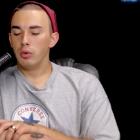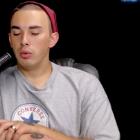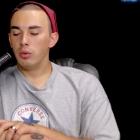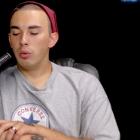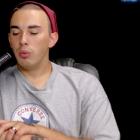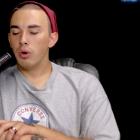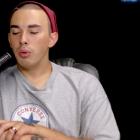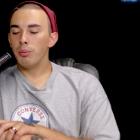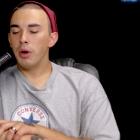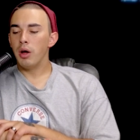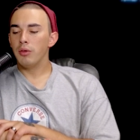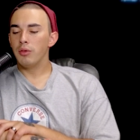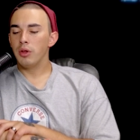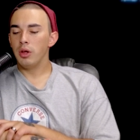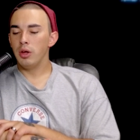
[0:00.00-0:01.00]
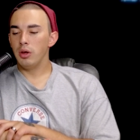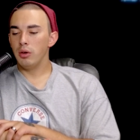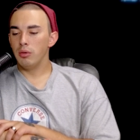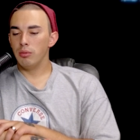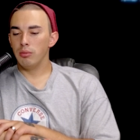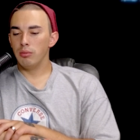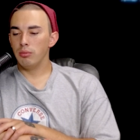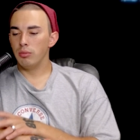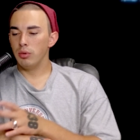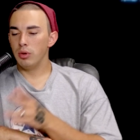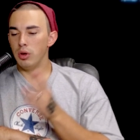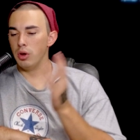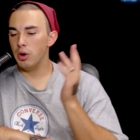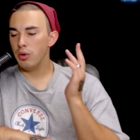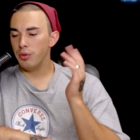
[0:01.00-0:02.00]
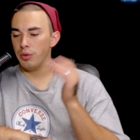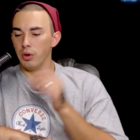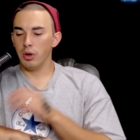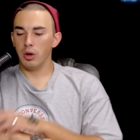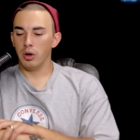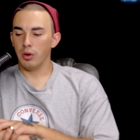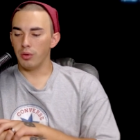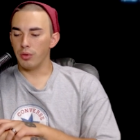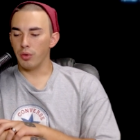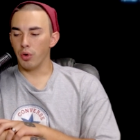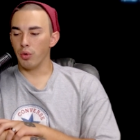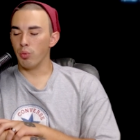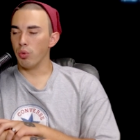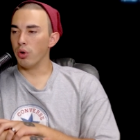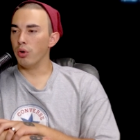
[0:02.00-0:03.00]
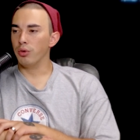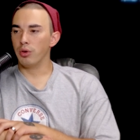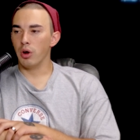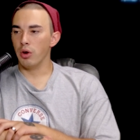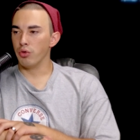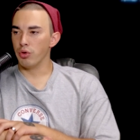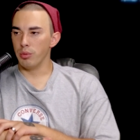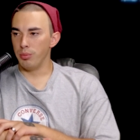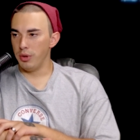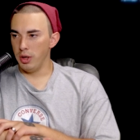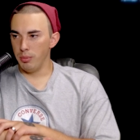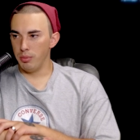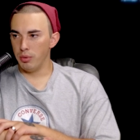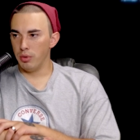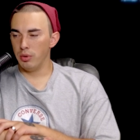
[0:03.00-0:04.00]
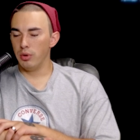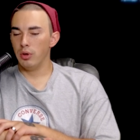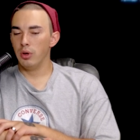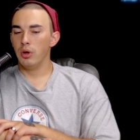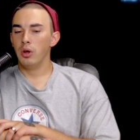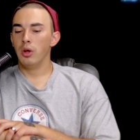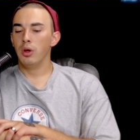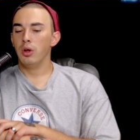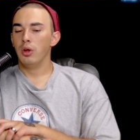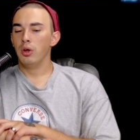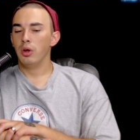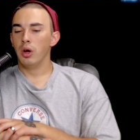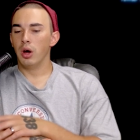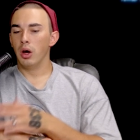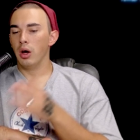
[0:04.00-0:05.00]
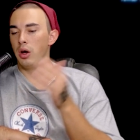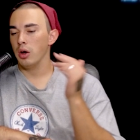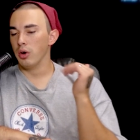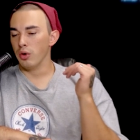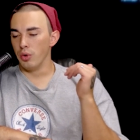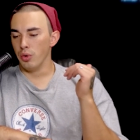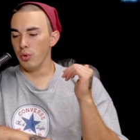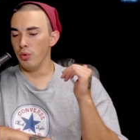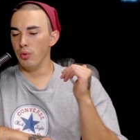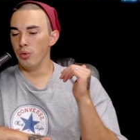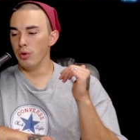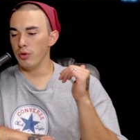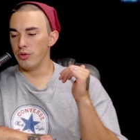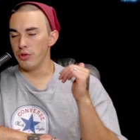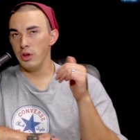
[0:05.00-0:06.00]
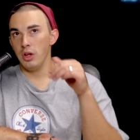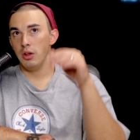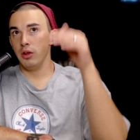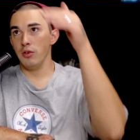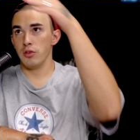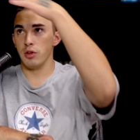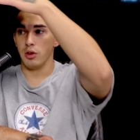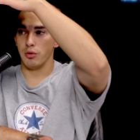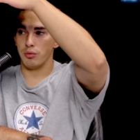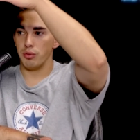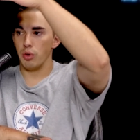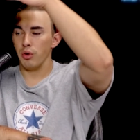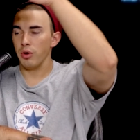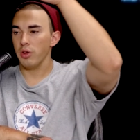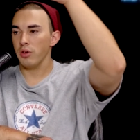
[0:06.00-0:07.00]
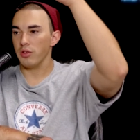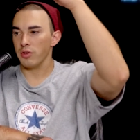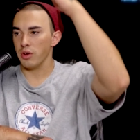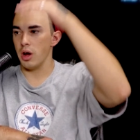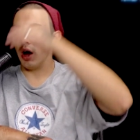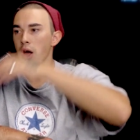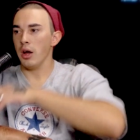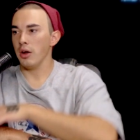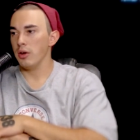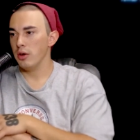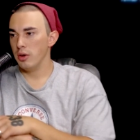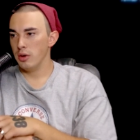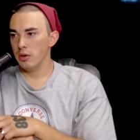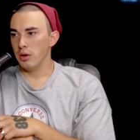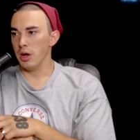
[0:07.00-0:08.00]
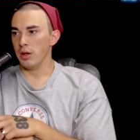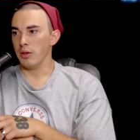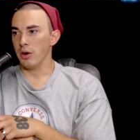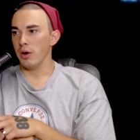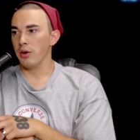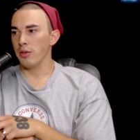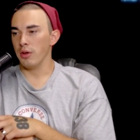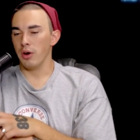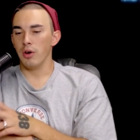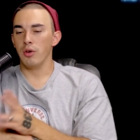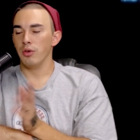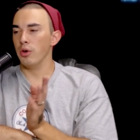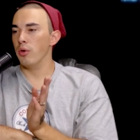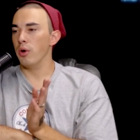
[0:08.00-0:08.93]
that. Well, what about the you know the uh, third world country people uh, who see these things floating in the sky? Like they're they don't